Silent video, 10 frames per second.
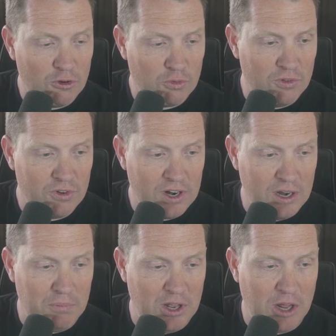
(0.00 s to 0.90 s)
ones are getting
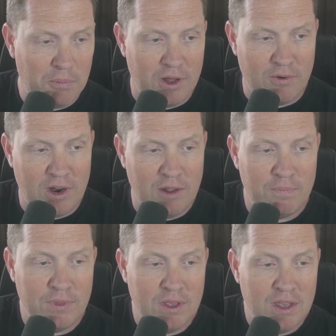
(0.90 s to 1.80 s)
beat up on, right?
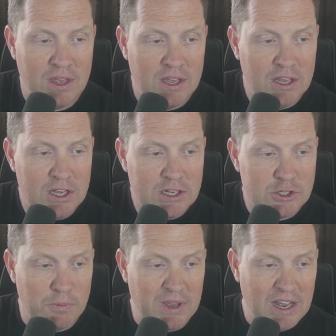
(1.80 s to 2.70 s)
So
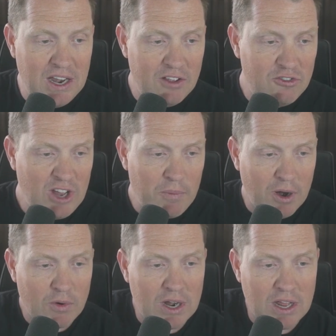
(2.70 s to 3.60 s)
beginning as Chatbot
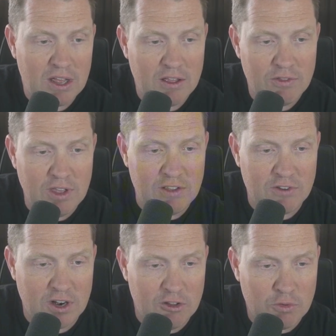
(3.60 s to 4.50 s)
Arena, they
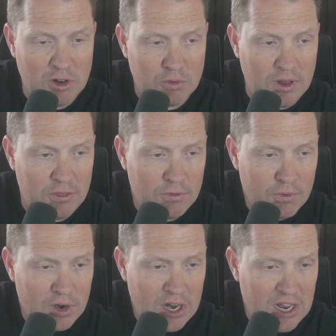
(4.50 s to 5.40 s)
started in twenty
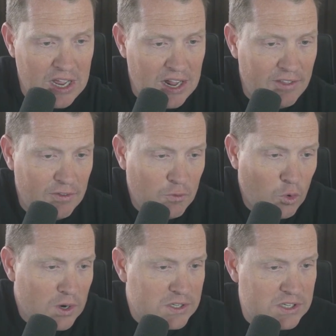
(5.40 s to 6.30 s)
twenty-three. And of
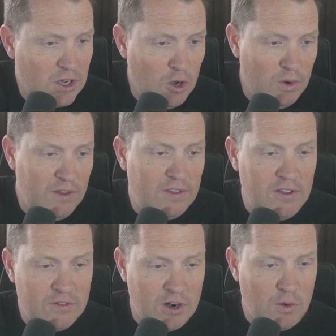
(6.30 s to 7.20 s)
course, as always, they
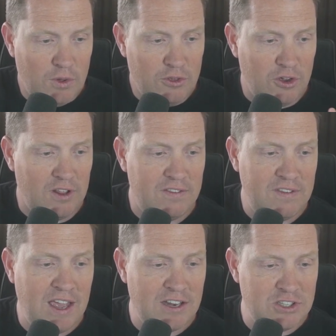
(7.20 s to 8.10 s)
started with good
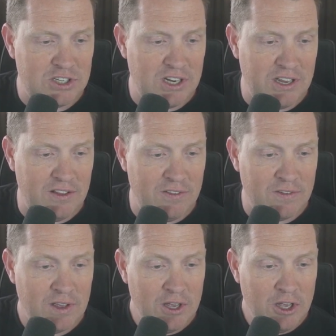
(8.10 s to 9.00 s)
intentions.
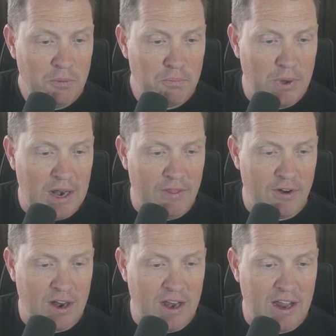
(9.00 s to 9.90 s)
But their
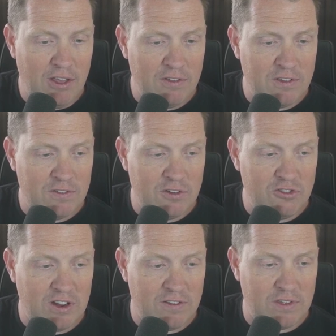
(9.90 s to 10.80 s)
analysis
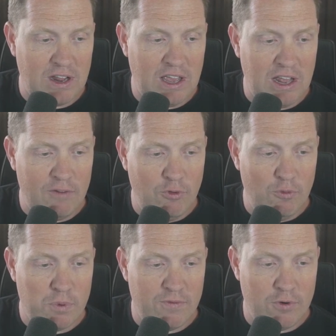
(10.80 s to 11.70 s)
suggests that a handful of
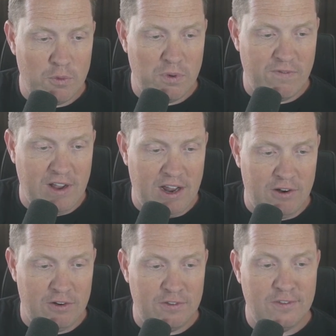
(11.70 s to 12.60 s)
preferred
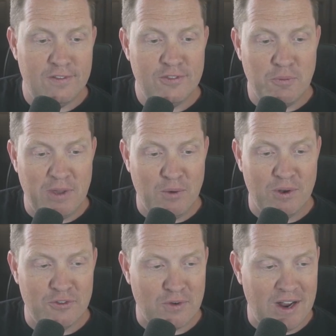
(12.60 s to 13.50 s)
providers, the big
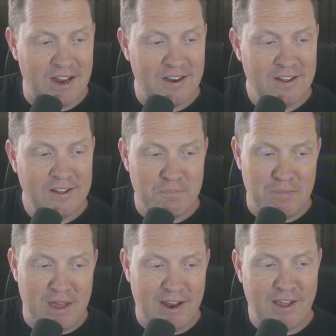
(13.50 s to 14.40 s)
ones, right?
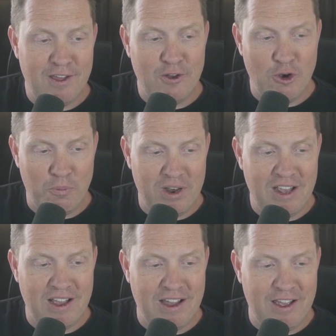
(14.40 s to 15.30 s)
Meta,
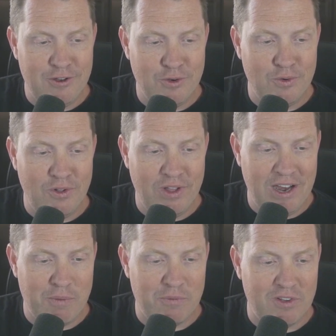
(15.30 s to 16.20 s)
OpenAI, Google, and
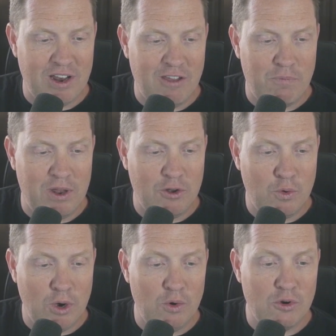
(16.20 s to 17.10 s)
Amazon have been,
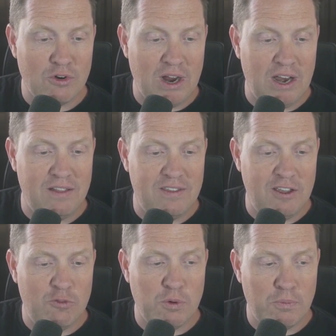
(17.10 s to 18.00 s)
quote, granted
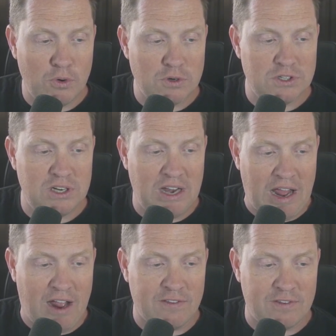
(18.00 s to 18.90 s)
disproportionate
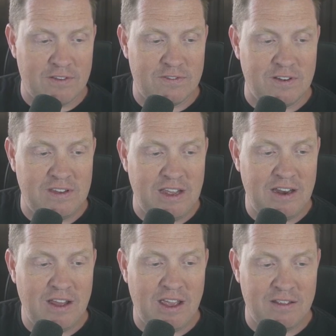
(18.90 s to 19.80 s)
access to
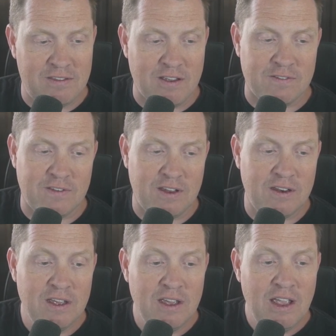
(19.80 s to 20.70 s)
data and testing
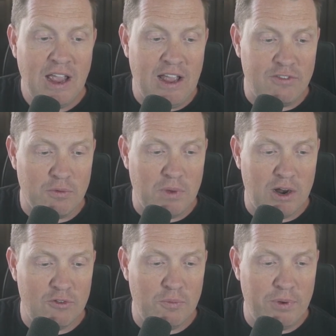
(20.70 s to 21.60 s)
as their
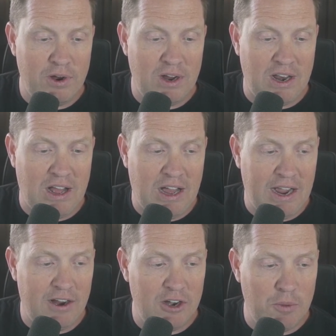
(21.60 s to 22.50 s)
models appear in a
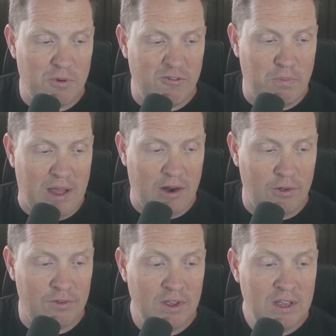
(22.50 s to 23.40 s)
higher number of
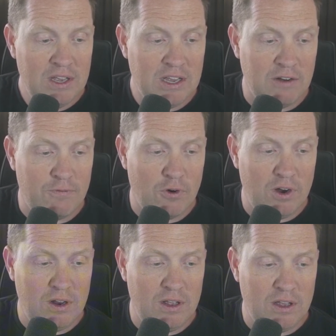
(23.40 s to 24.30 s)
battles,
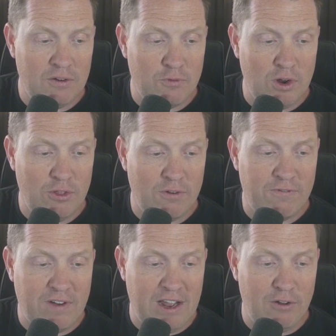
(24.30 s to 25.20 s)
conferring, conferring their
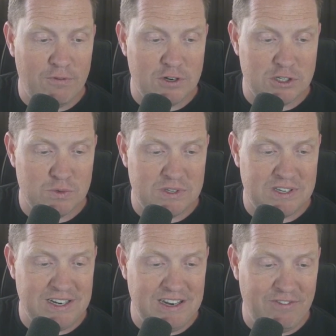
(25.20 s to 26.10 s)
final versions with
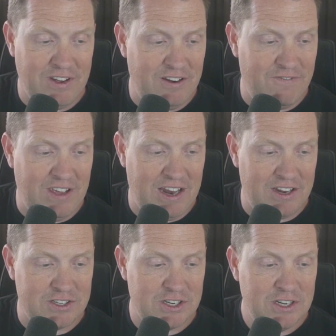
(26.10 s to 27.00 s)
significant
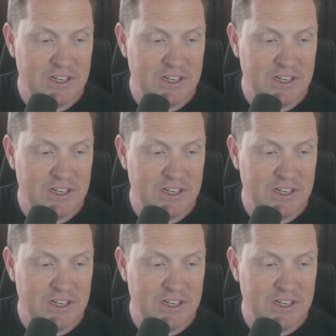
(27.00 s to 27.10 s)
advantage.